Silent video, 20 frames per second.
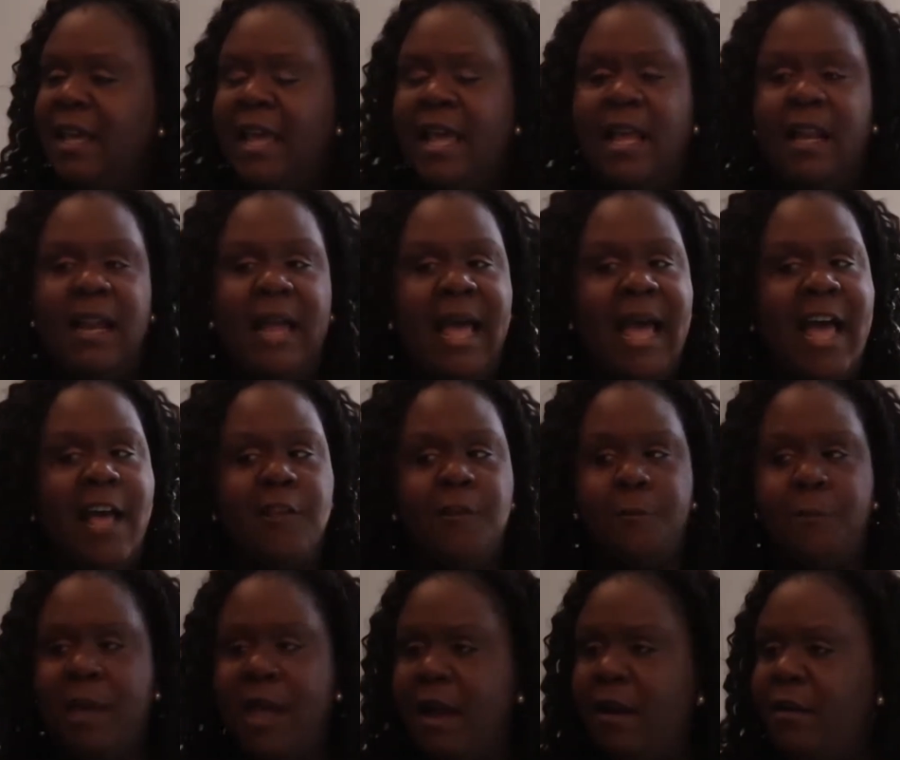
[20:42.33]
And as
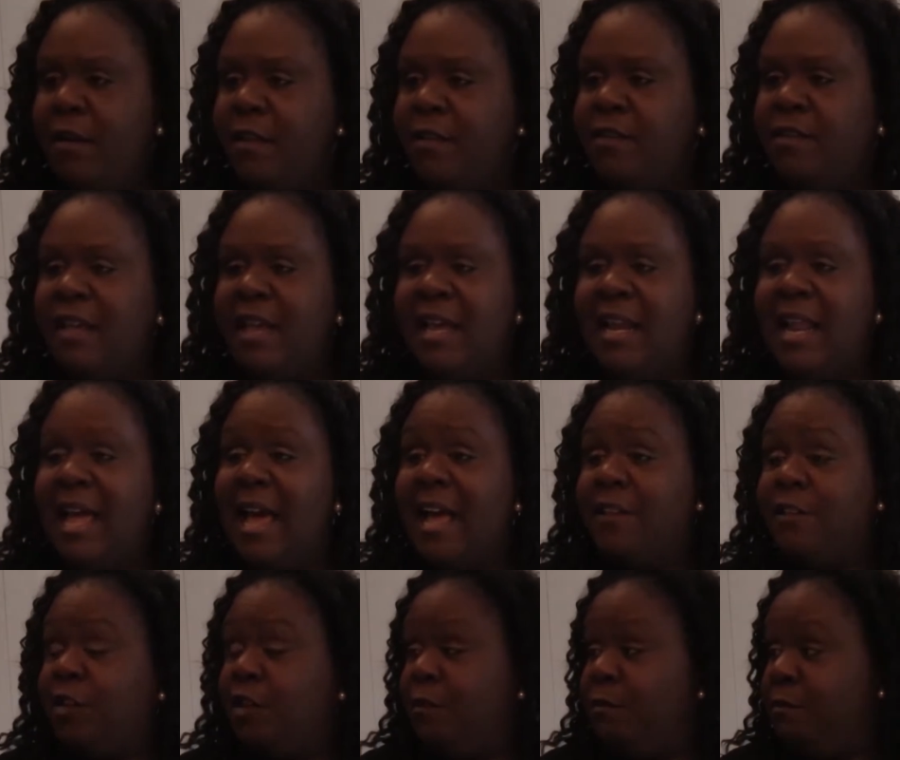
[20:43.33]
parents and
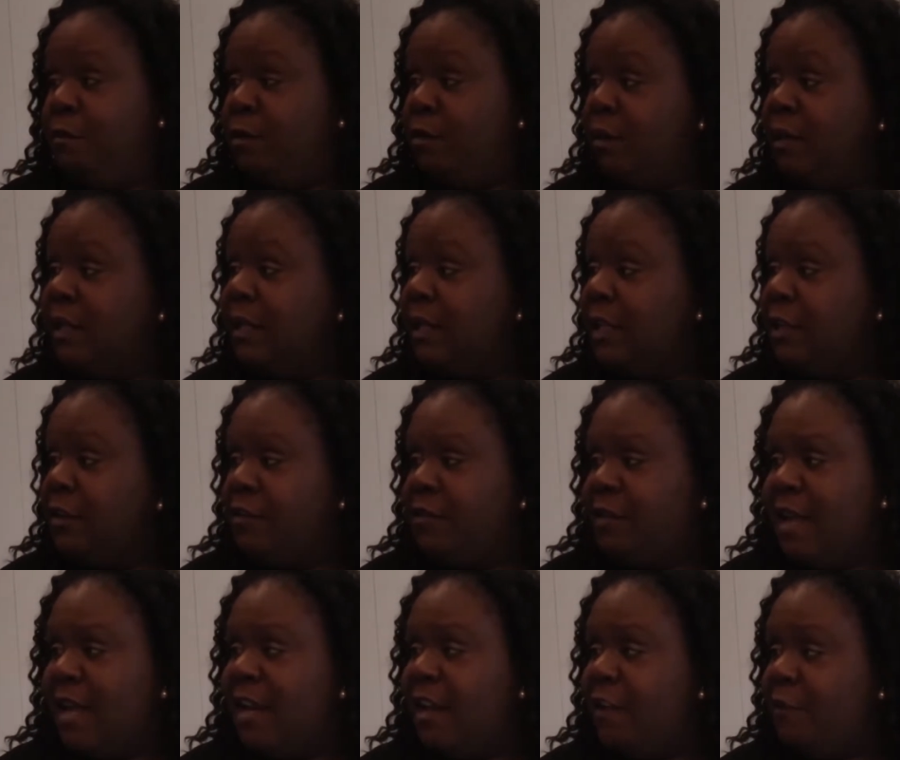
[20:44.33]
as community leaders
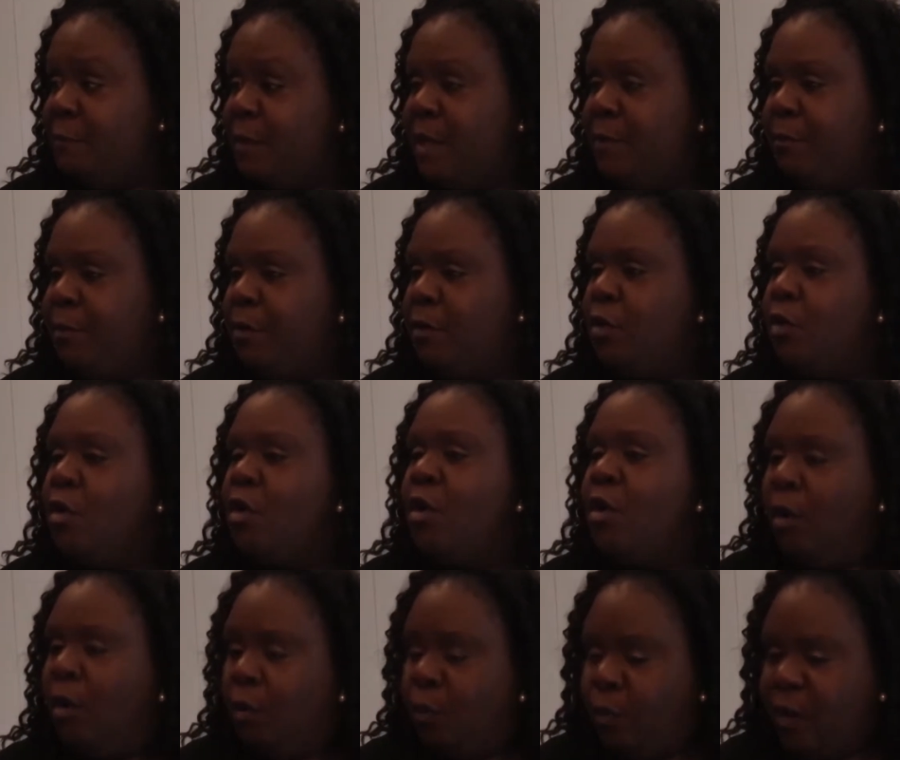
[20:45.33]
and as people,
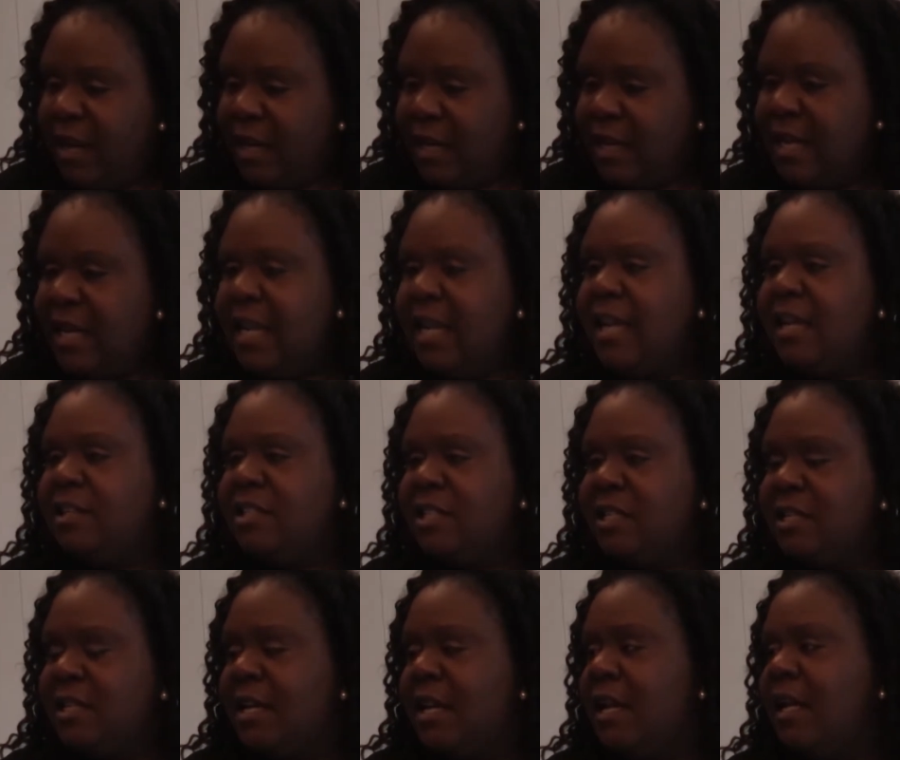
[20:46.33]
we need to
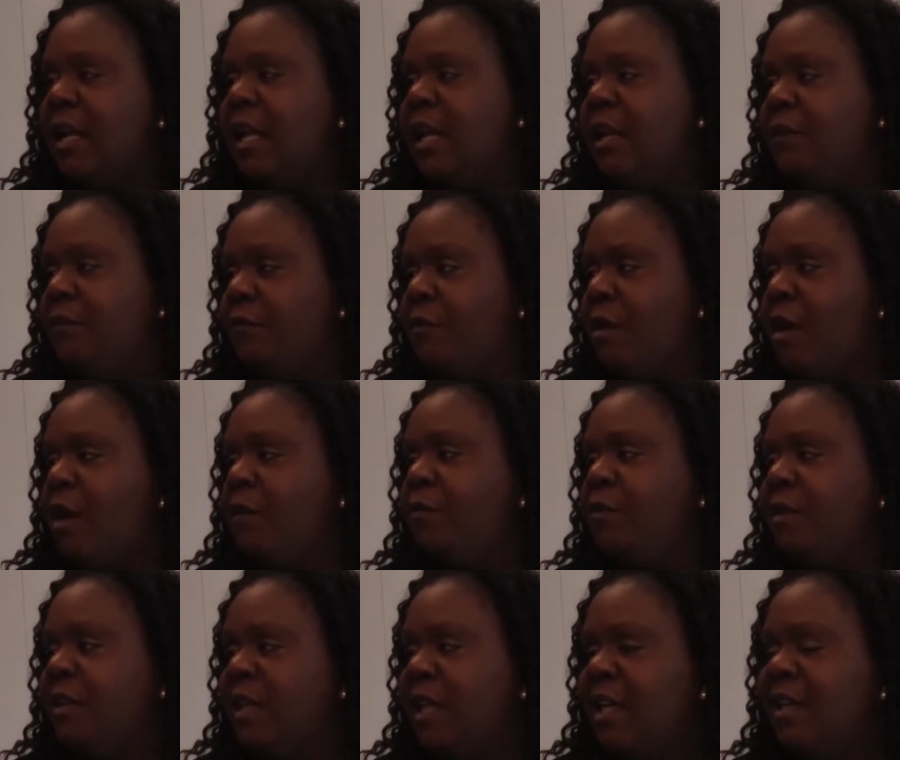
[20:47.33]
get involved
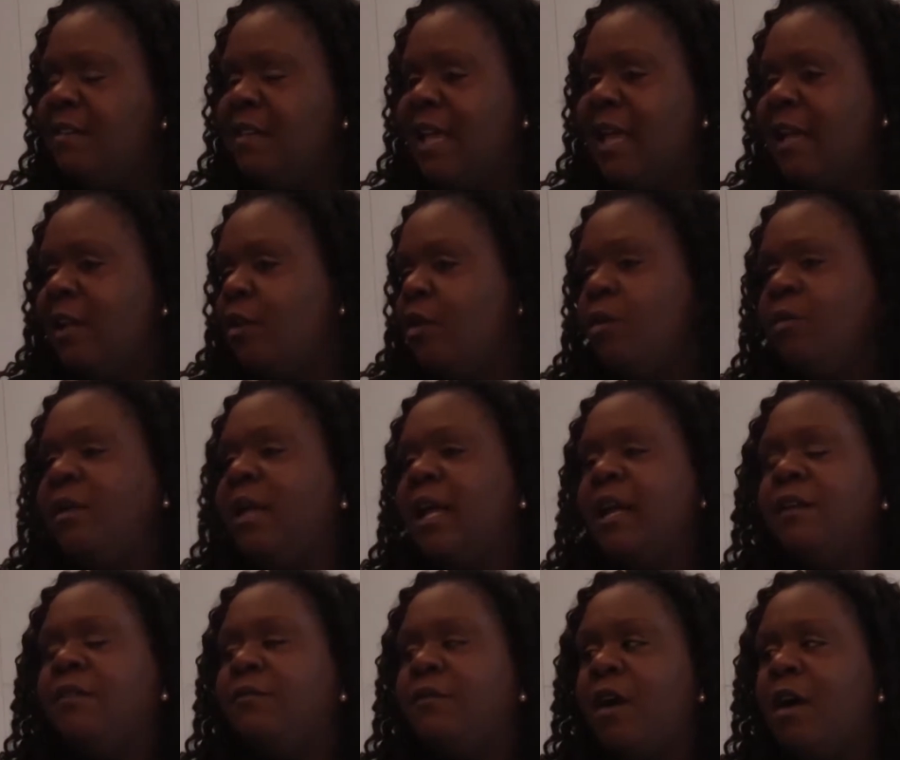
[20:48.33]
in kids, and don't
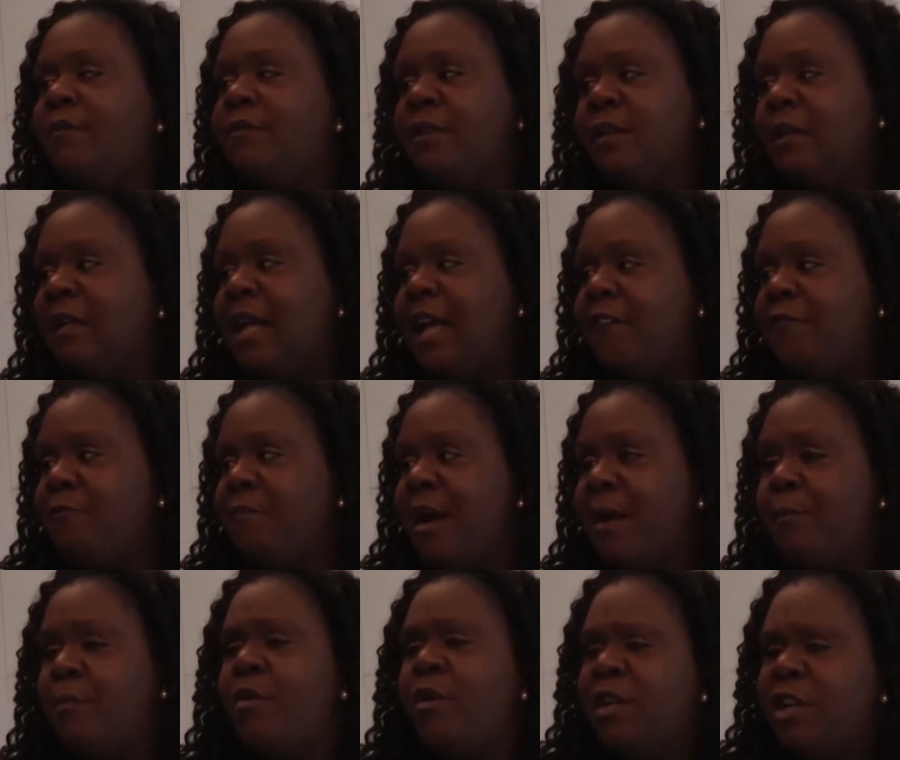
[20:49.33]
get involved in their life
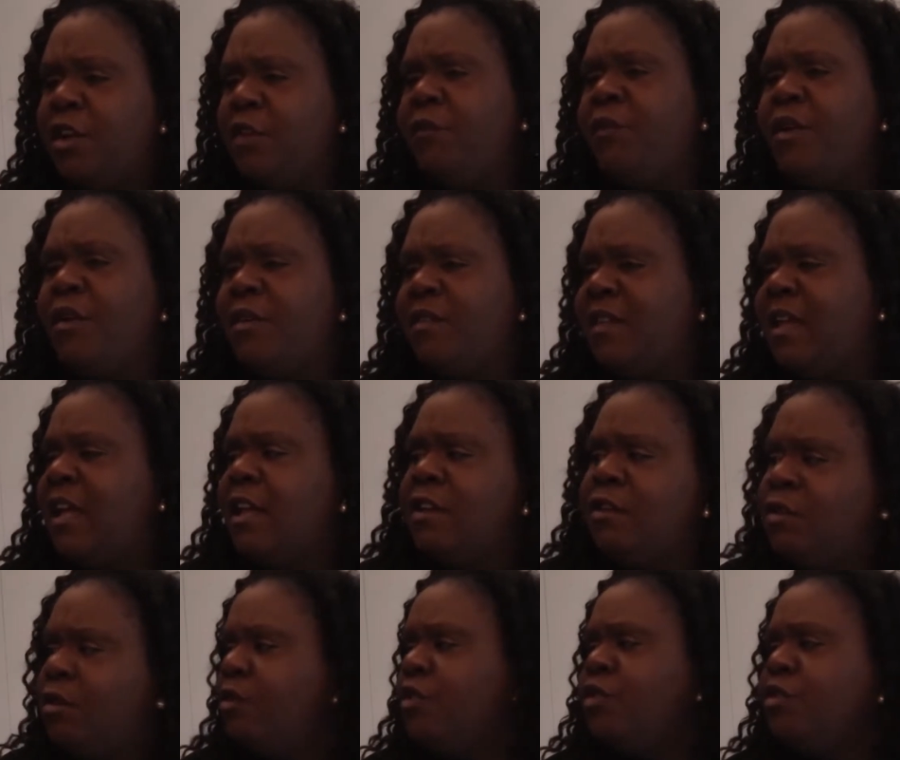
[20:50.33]
by pointing your finger and saying,
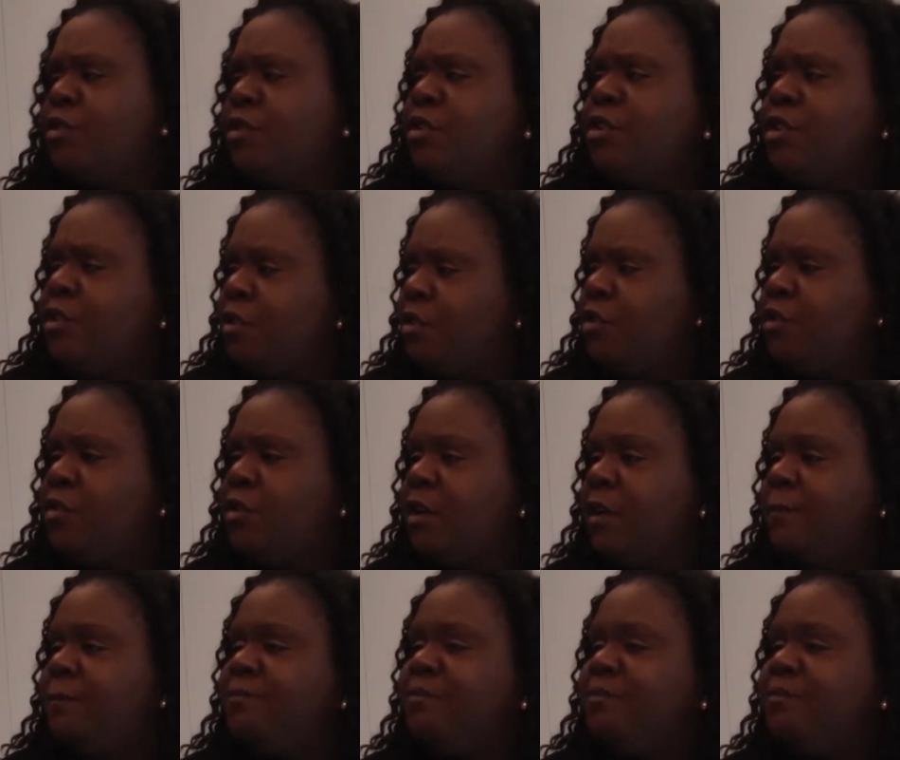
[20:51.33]
you don't do good, you don't do good.